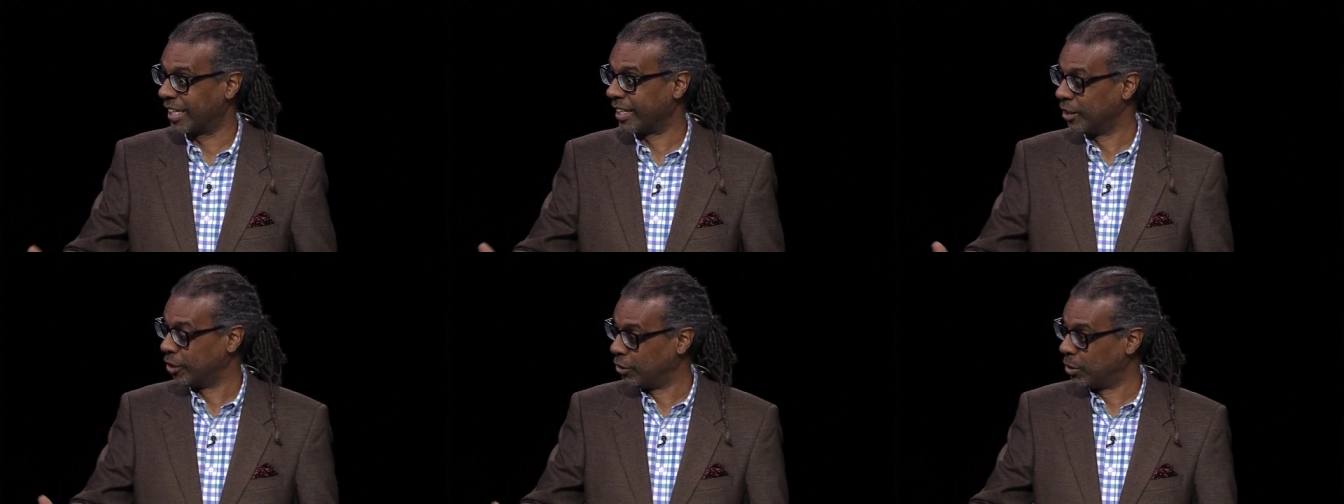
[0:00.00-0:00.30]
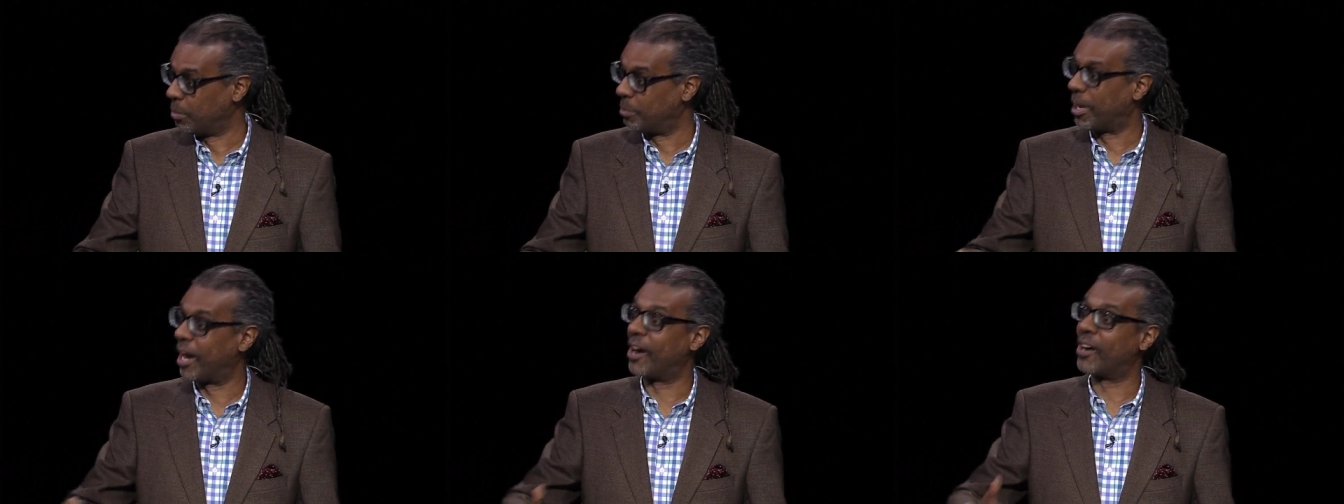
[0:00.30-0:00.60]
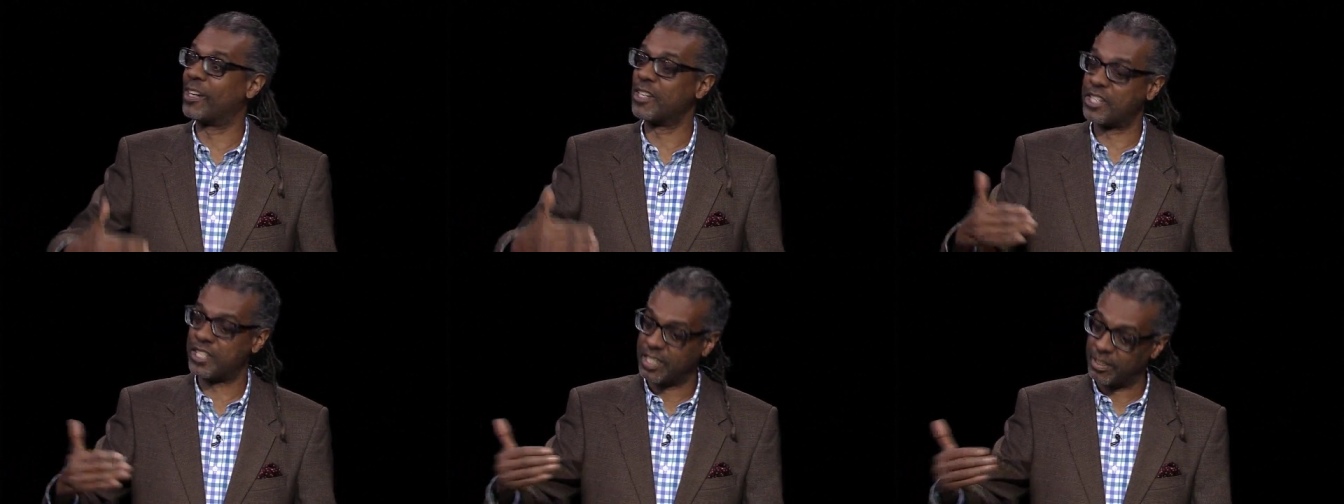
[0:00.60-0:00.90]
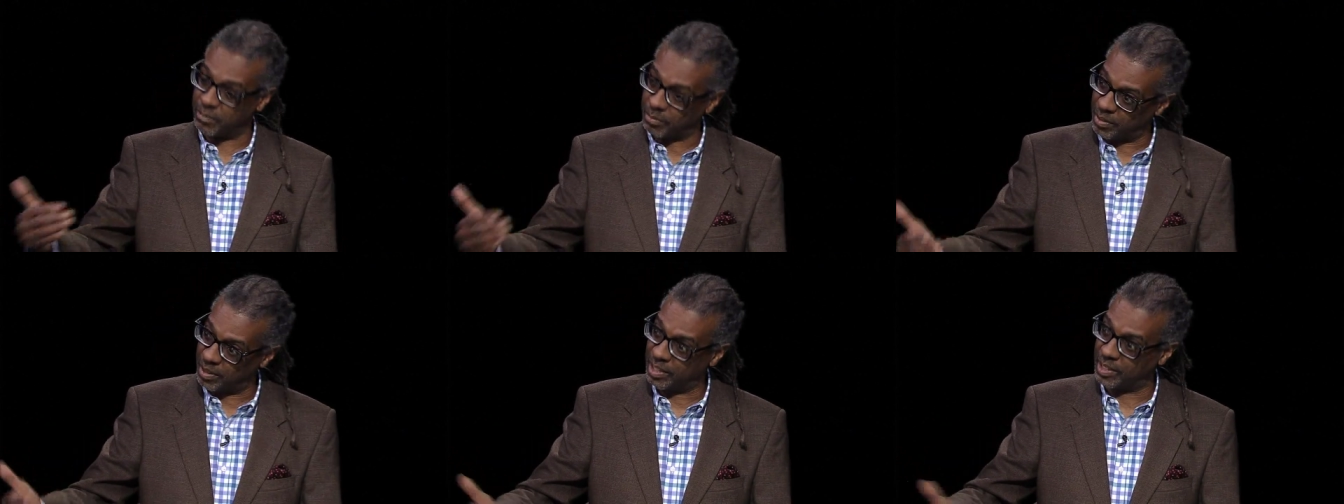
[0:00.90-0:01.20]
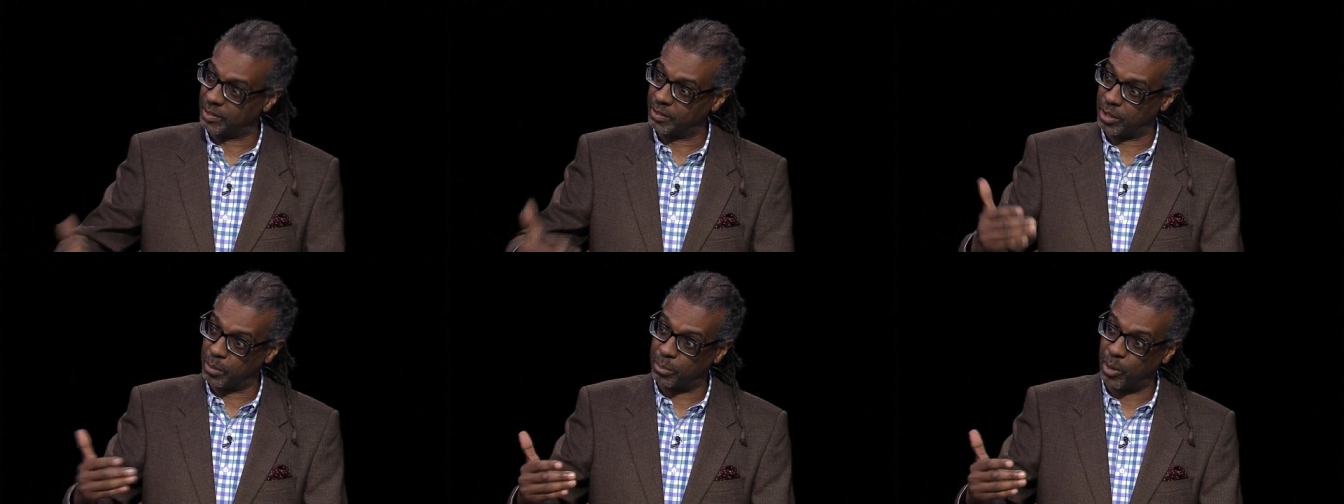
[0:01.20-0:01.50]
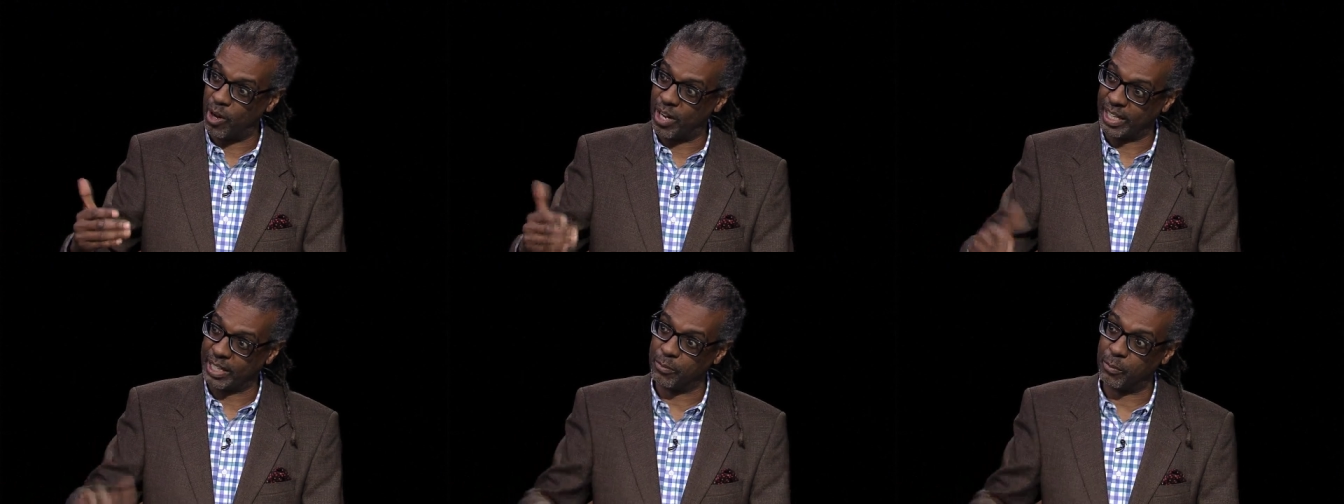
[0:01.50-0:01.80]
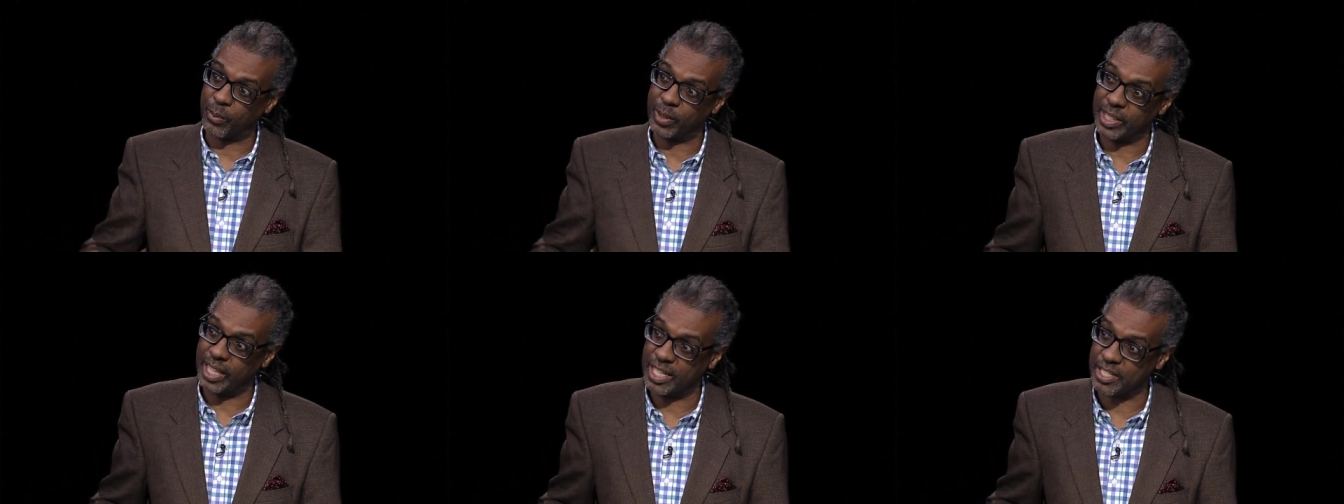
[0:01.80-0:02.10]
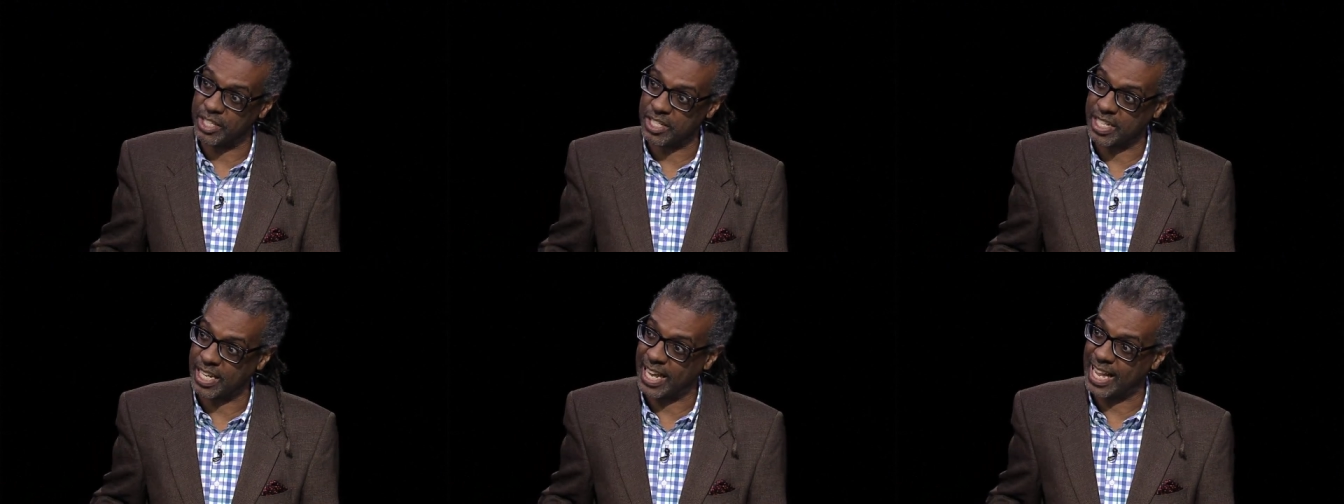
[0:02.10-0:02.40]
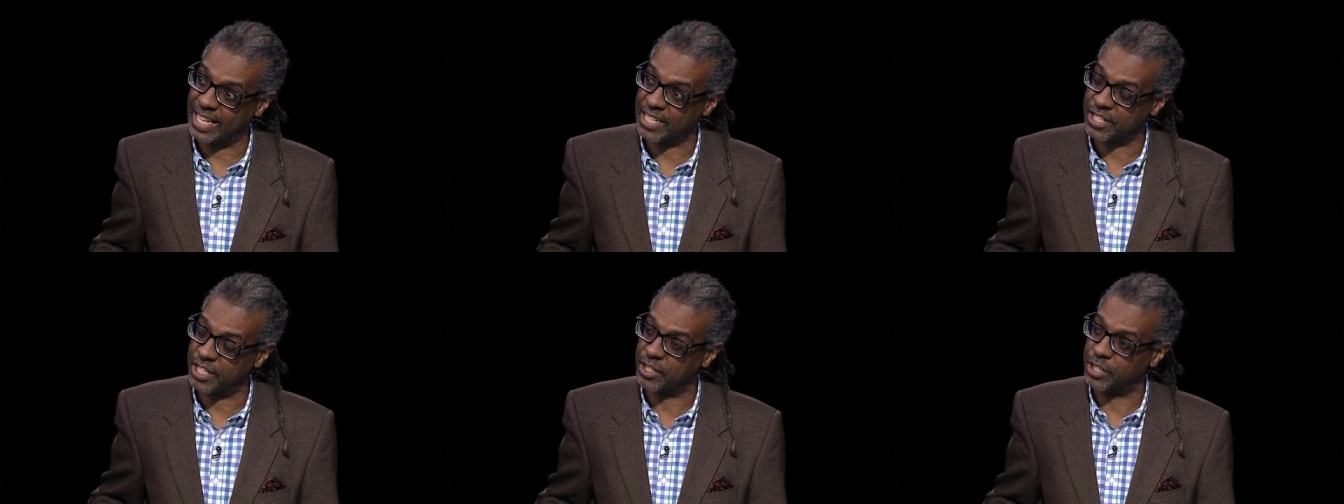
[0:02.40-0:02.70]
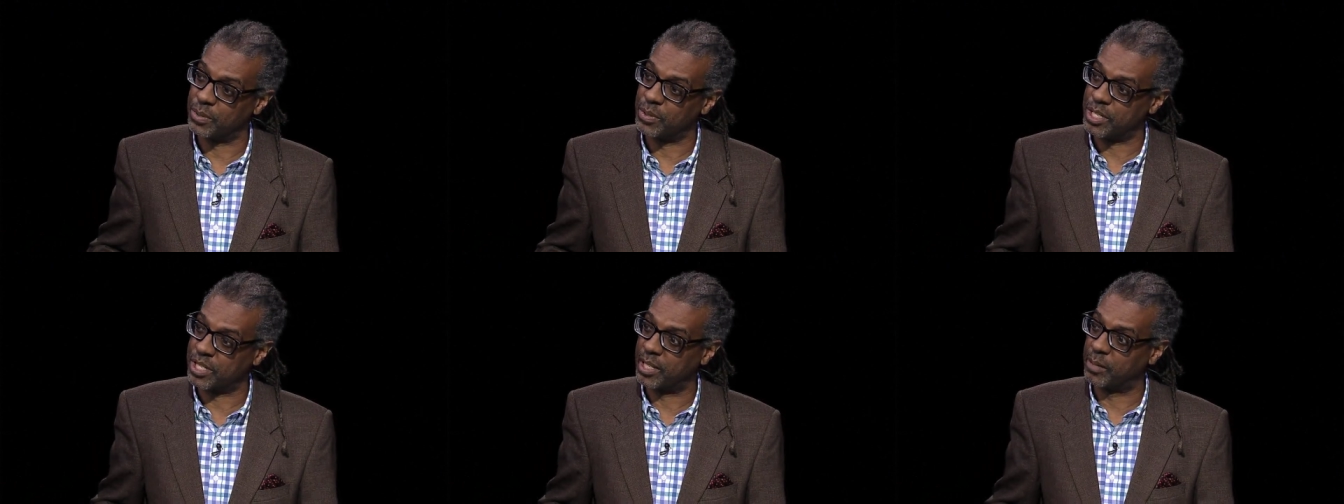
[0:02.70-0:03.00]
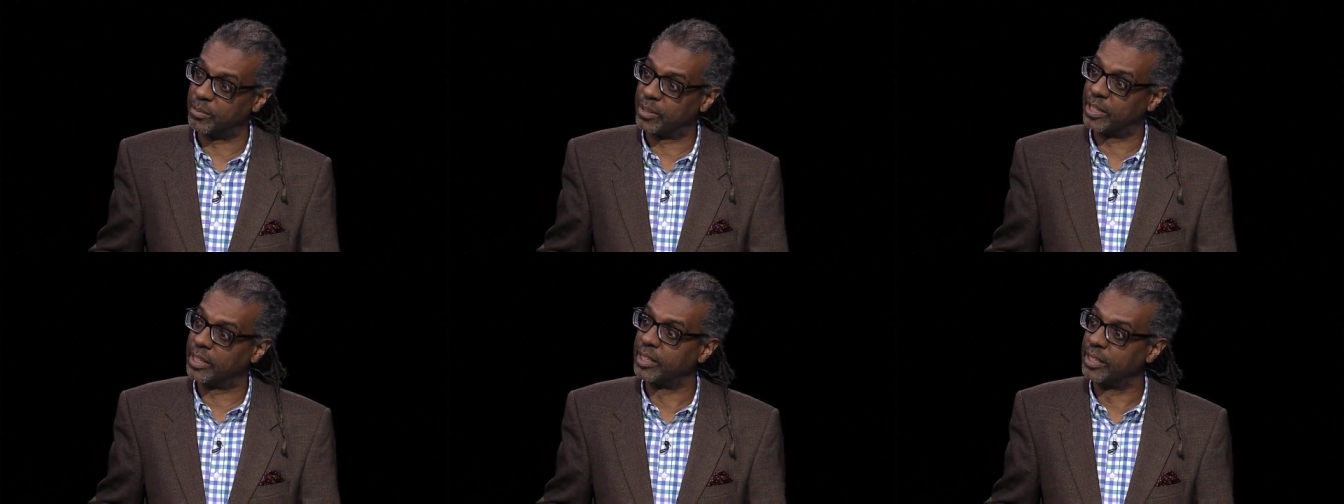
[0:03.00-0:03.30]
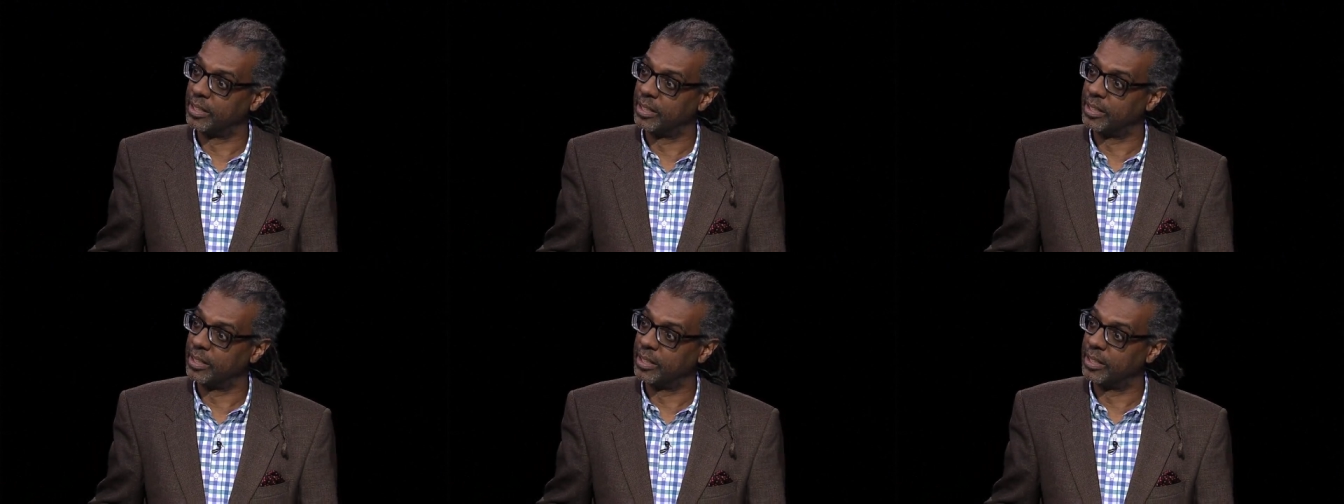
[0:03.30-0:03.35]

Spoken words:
get a little embarrassed and the body realizes it has to do something.